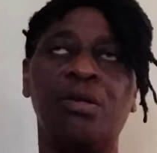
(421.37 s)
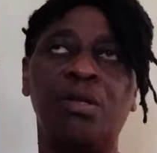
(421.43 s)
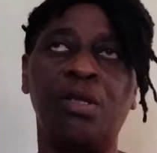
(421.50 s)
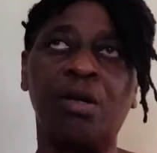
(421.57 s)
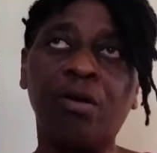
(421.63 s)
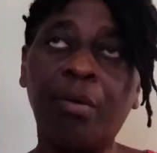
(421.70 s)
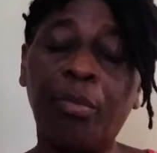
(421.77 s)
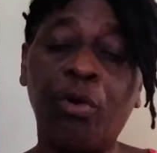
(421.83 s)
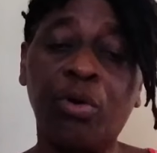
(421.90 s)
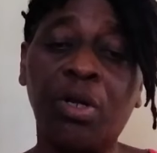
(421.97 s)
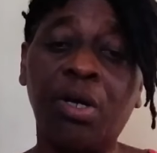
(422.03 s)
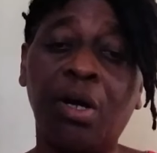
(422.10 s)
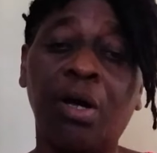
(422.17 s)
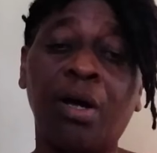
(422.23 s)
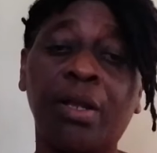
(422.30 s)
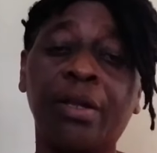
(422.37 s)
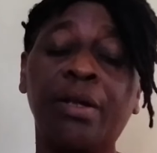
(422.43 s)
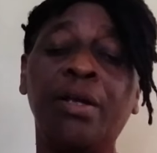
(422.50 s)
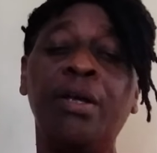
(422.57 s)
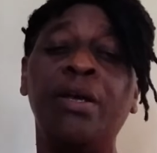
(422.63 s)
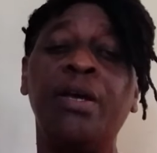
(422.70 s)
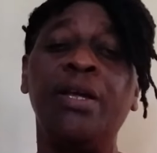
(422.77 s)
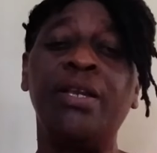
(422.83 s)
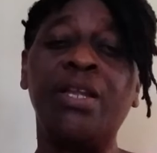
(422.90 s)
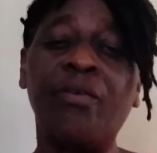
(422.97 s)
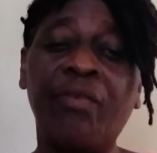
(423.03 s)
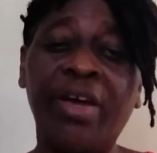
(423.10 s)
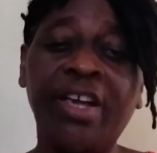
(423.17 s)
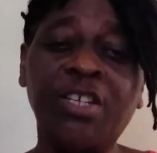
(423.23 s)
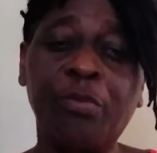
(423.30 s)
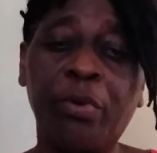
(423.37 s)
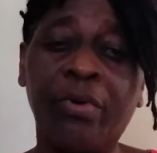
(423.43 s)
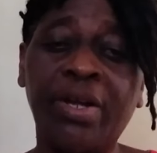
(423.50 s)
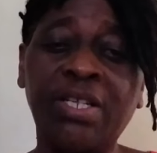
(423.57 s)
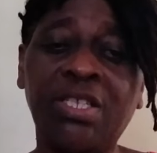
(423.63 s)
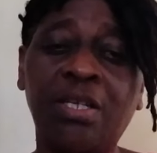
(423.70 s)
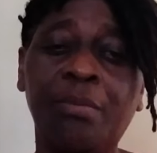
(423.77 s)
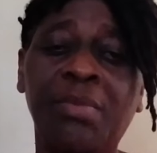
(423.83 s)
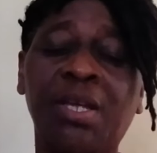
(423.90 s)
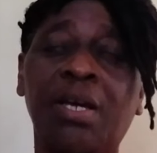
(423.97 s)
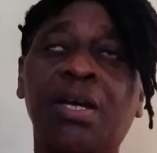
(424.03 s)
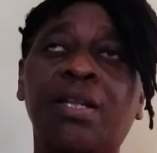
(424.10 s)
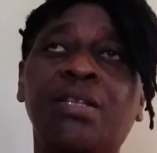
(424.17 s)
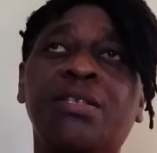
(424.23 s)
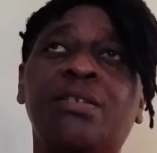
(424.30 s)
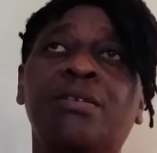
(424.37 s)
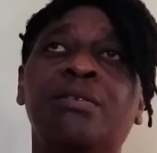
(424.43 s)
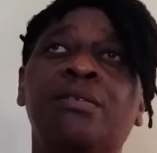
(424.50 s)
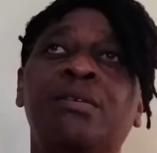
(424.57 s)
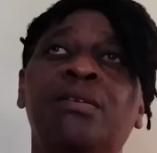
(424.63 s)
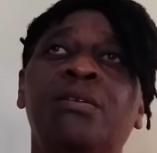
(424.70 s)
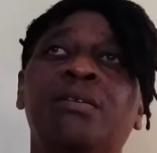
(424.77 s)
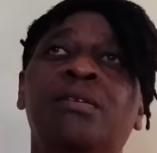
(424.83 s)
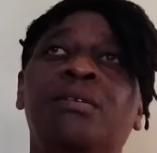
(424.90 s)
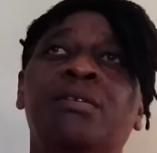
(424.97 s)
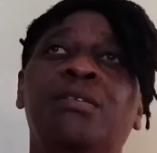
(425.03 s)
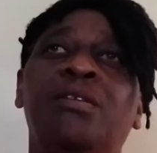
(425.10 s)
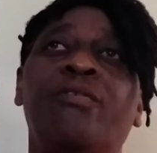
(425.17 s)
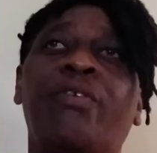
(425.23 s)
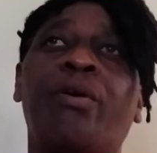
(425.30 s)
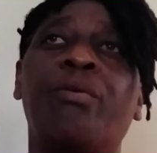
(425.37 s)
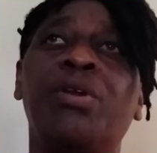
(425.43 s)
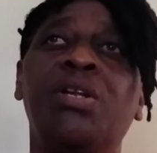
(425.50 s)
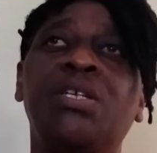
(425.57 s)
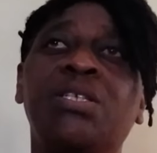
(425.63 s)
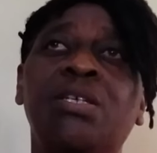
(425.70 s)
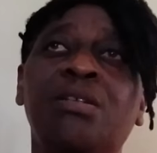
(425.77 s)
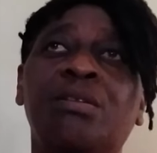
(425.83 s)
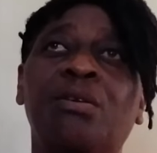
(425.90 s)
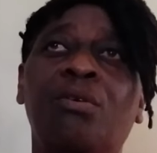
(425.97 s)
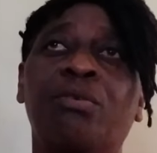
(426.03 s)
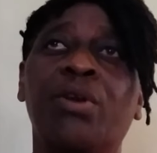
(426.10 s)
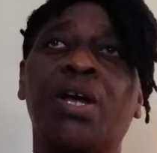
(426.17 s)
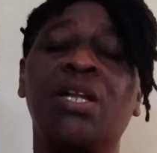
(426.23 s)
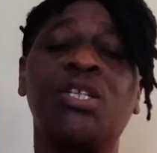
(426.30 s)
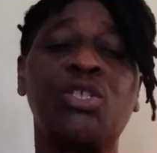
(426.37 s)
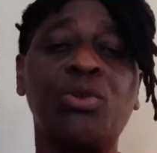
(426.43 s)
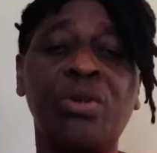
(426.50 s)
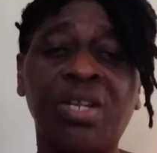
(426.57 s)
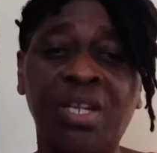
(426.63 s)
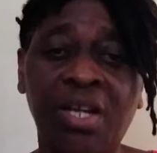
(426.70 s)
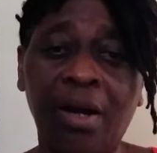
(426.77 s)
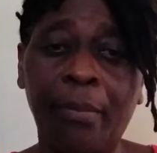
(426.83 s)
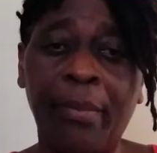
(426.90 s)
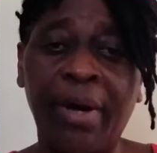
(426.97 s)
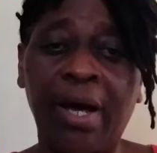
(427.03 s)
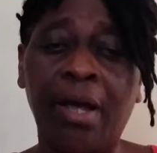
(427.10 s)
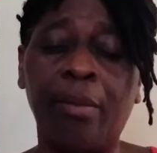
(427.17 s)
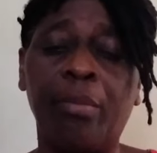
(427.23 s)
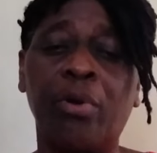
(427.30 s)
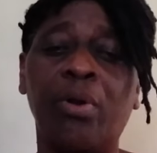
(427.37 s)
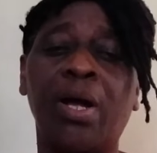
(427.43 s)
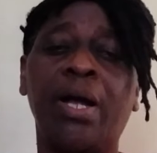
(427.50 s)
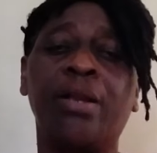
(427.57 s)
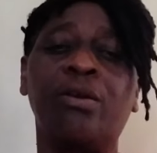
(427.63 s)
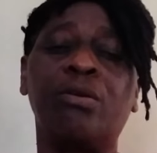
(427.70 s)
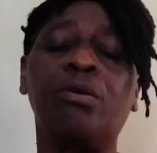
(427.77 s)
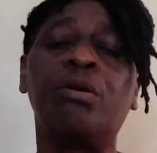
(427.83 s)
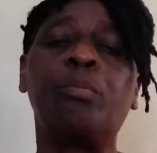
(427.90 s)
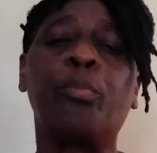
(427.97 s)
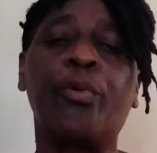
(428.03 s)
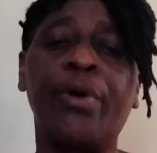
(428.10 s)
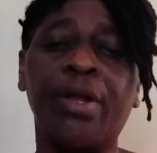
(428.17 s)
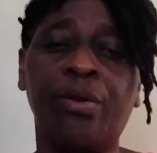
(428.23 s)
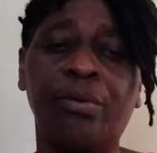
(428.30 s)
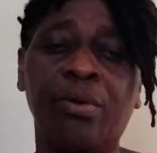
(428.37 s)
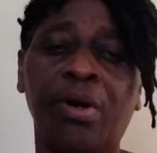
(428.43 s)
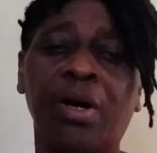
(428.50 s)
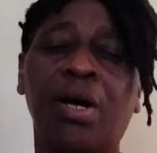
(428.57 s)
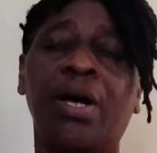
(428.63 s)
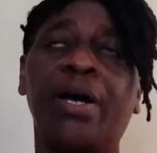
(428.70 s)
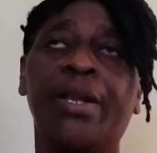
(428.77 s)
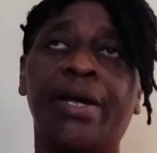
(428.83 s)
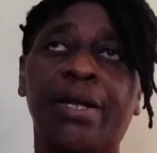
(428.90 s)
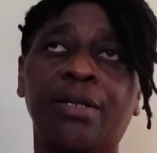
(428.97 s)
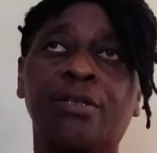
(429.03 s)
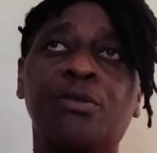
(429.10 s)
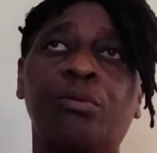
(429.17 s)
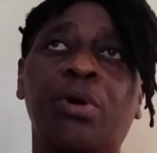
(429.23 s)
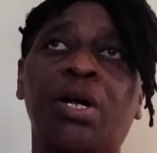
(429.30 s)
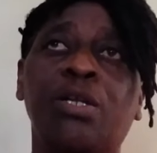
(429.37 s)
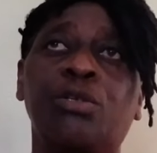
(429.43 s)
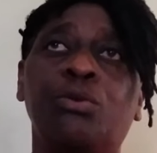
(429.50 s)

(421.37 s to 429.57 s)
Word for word: hear about God, never experience him yet, never really sit down and study their Bible and, you know, pray to God and so on.